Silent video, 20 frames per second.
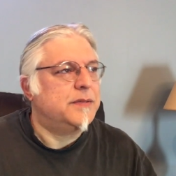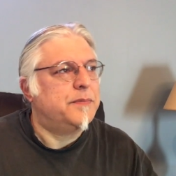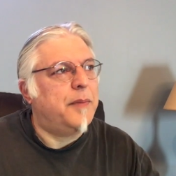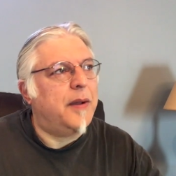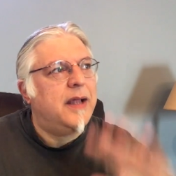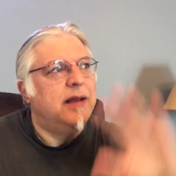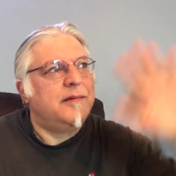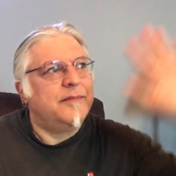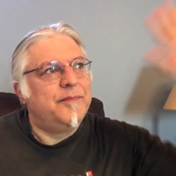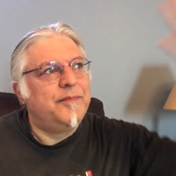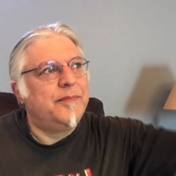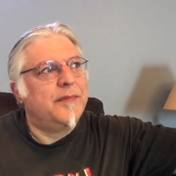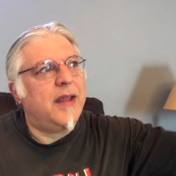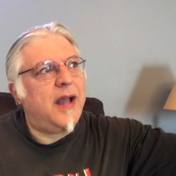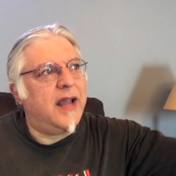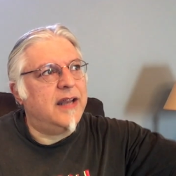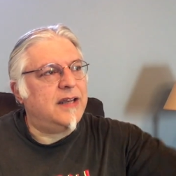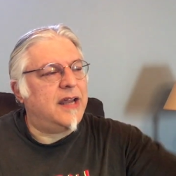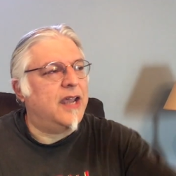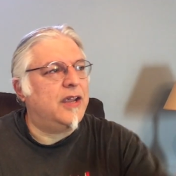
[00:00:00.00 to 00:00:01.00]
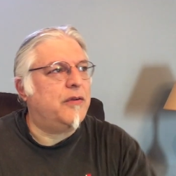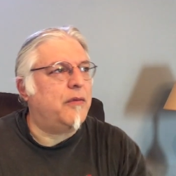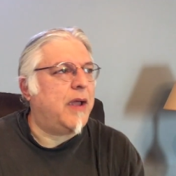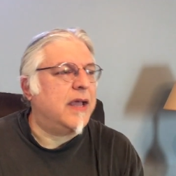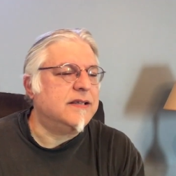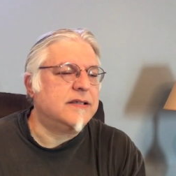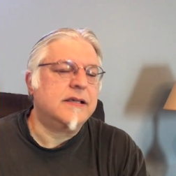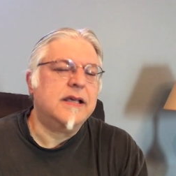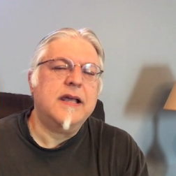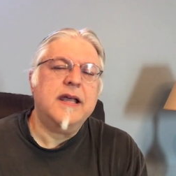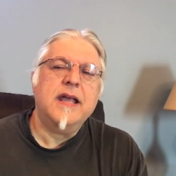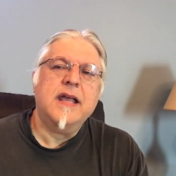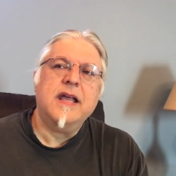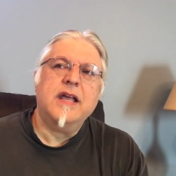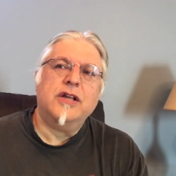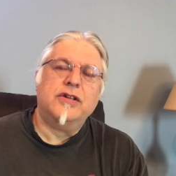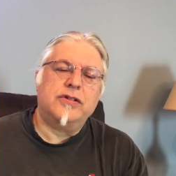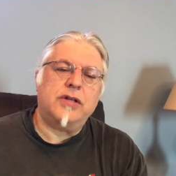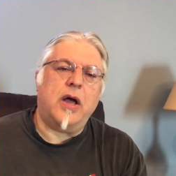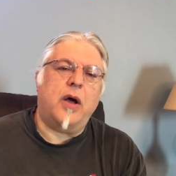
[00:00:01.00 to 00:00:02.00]
But I digress.
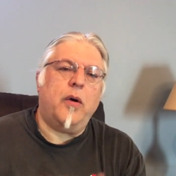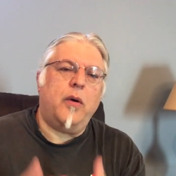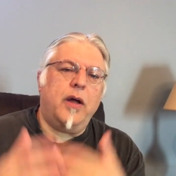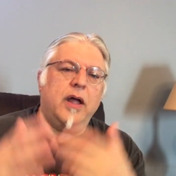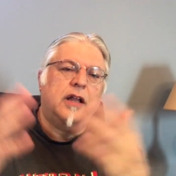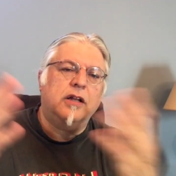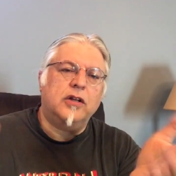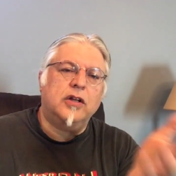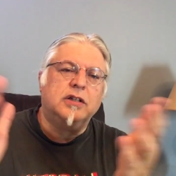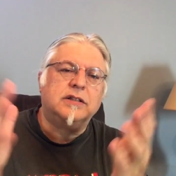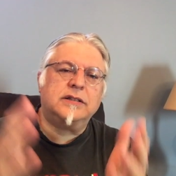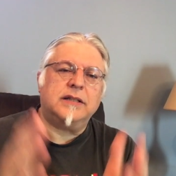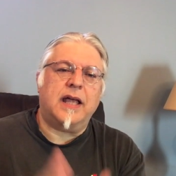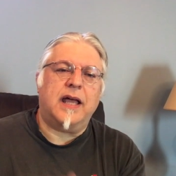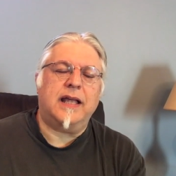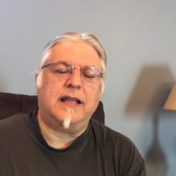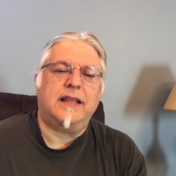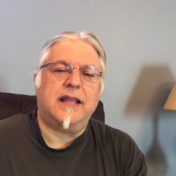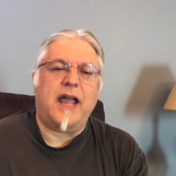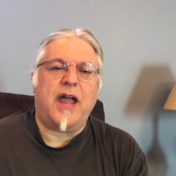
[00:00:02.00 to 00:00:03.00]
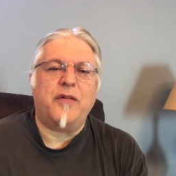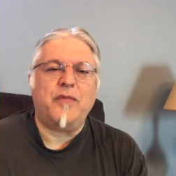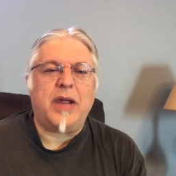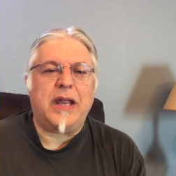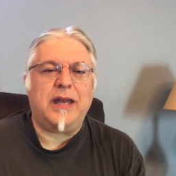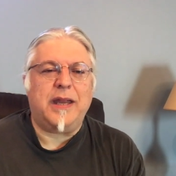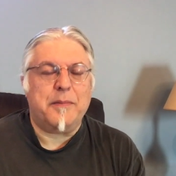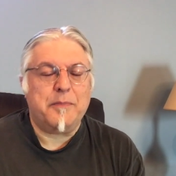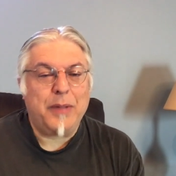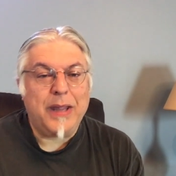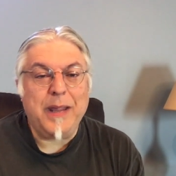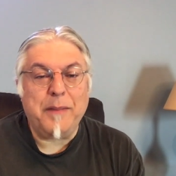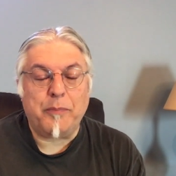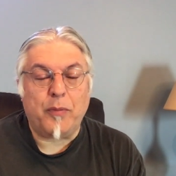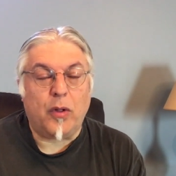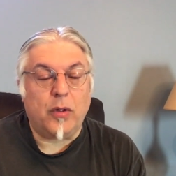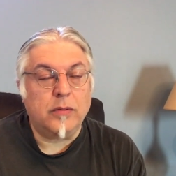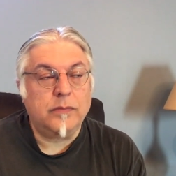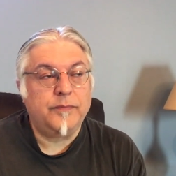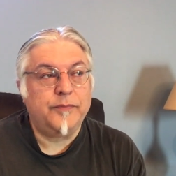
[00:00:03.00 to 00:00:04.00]
So it looks like the Iranian
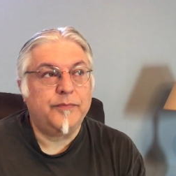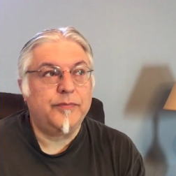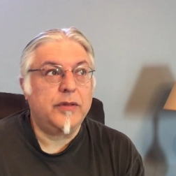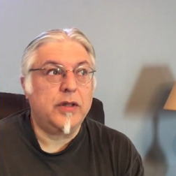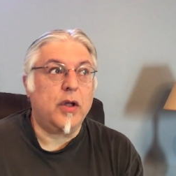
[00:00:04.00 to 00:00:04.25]
people